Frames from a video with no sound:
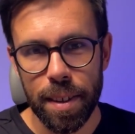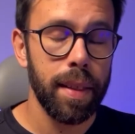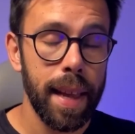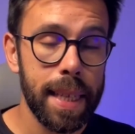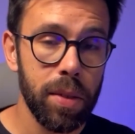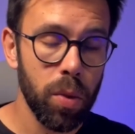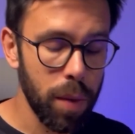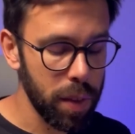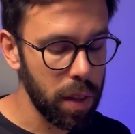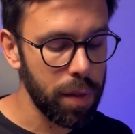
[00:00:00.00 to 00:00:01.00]

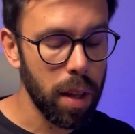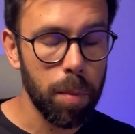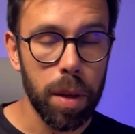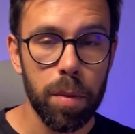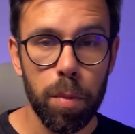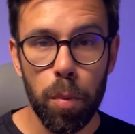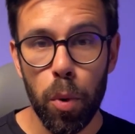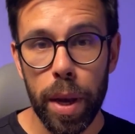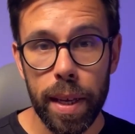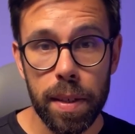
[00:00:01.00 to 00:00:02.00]
Test-driven development
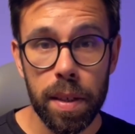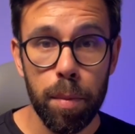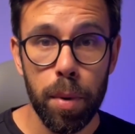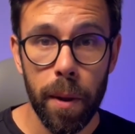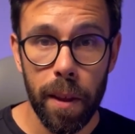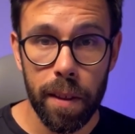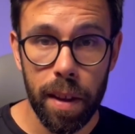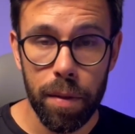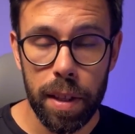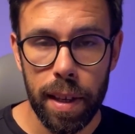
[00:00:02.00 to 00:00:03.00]
brings
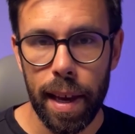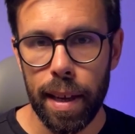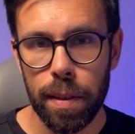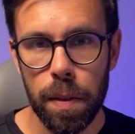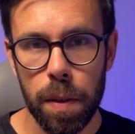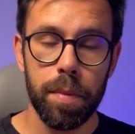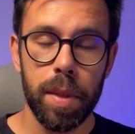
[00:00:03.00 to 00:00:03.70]
productivity gains,